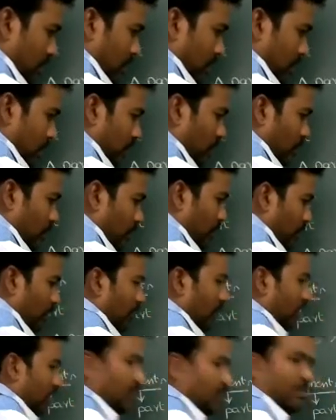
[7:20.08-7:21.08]
To
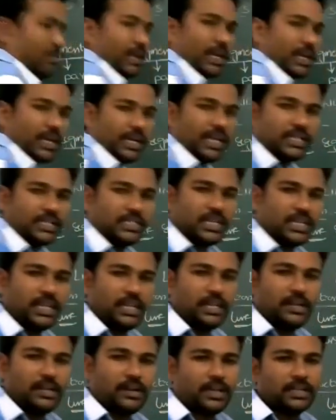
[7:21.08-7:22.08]
make it as a
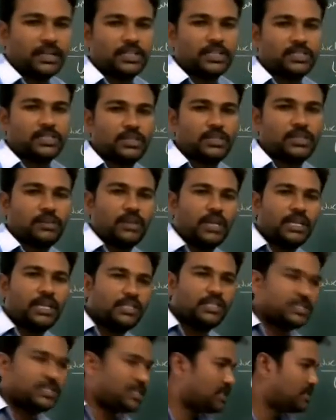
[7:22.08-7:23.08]
like
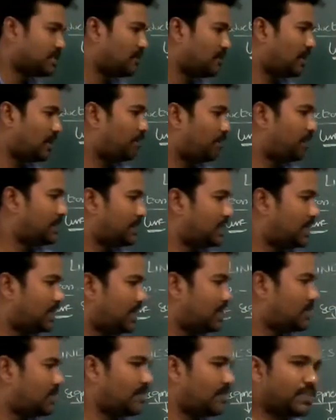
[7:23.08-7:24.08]
this is a
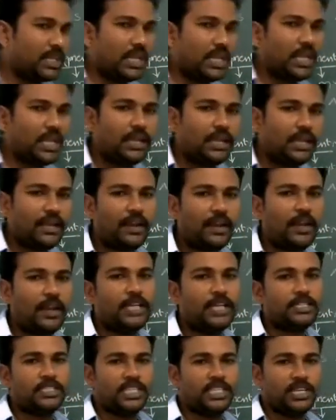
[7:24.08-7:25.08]
representation of the
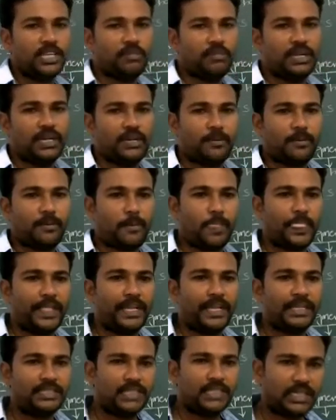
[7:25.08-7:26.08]
line segment.
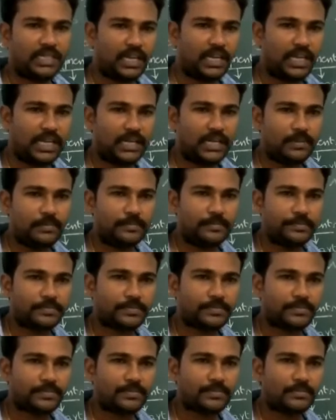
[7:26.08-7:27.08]
Is it clear?
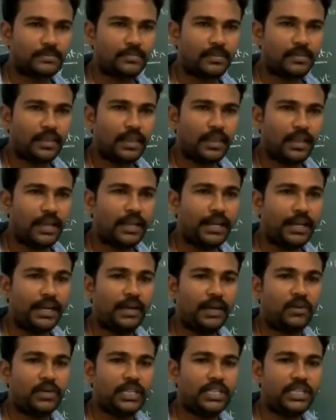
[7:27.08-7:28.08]
Any
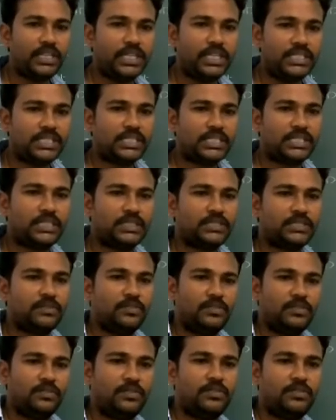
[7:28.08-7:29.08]
doubt in this?
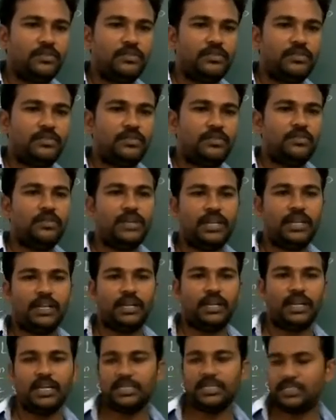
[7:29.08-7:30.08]
Very
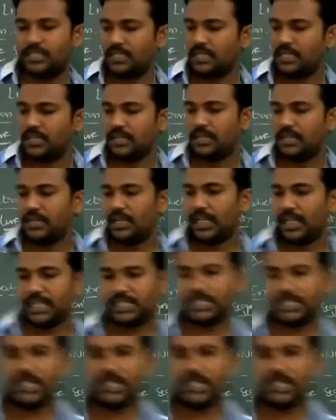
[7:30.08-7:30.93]
nice. Next